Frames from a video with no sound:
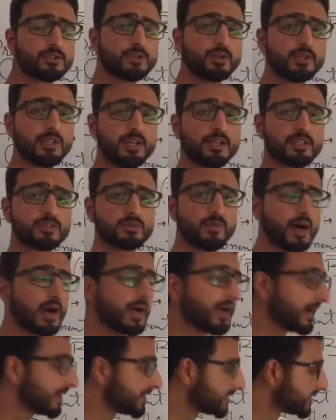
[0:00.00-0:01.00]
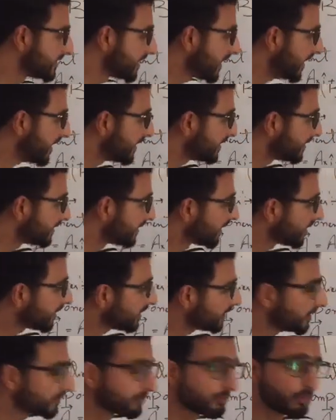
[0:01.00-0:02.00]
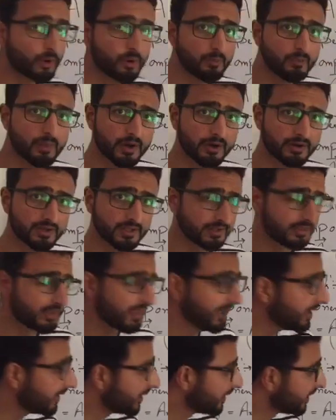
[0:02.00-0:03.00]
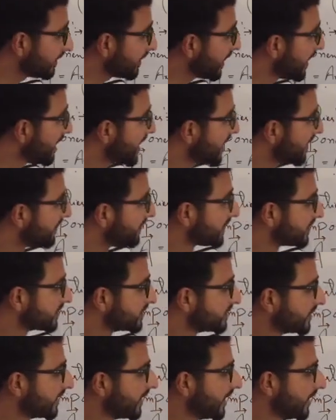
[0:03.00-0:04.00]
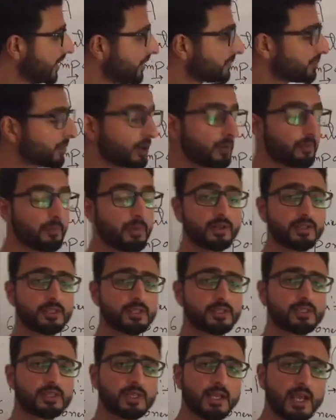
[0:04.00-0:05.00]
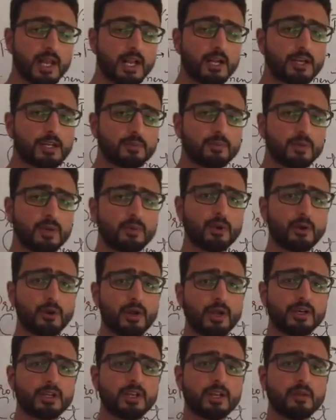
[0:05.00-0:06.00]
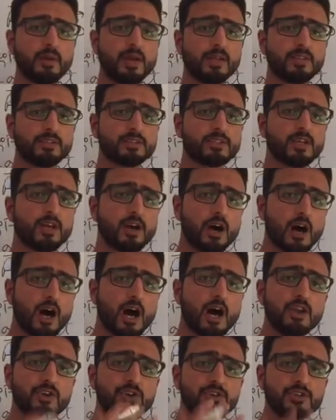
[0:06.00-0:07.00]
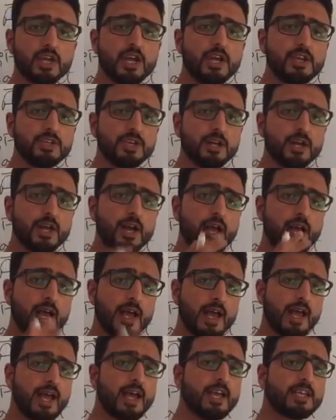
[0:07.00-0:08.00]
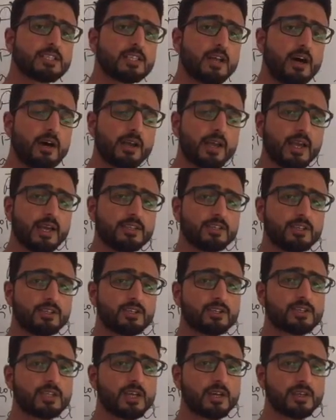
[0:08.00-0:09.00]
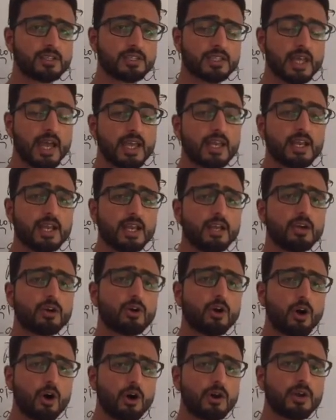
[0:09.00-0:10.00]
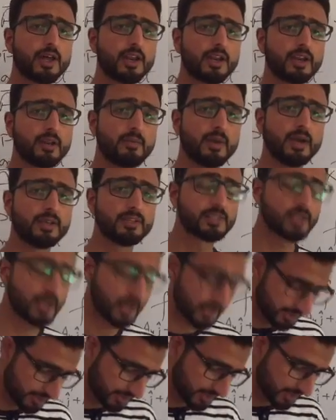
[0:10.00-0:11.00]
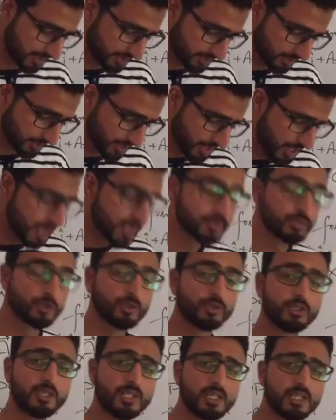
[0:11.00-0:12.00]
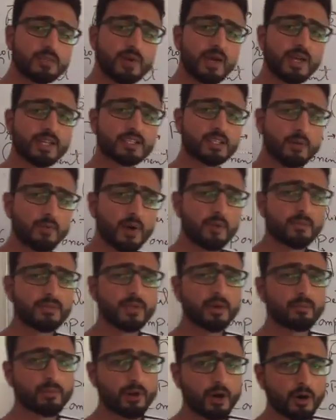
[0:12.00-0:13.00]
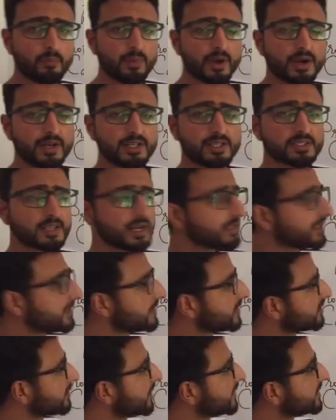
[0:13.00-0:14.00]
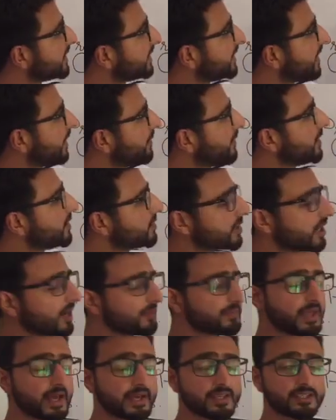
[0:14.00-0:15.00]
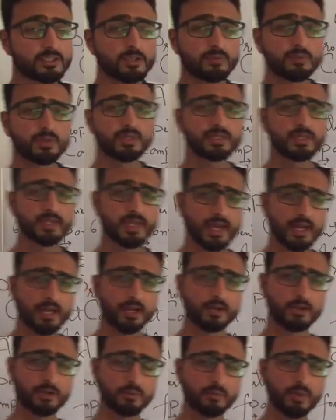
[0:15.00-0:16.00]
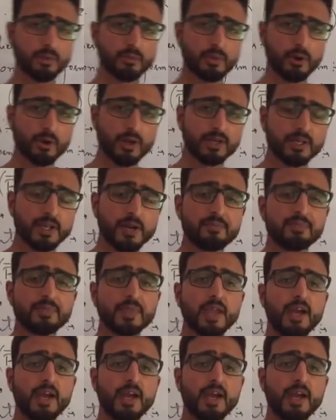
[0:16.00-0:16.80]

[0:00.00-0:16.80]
So that is why I said in the earlier property that the scalar triple product remains unchanged as long as its cyclic order remains unchanged. So these were some of the properties, rather this was the definition of the STP scalar triple product.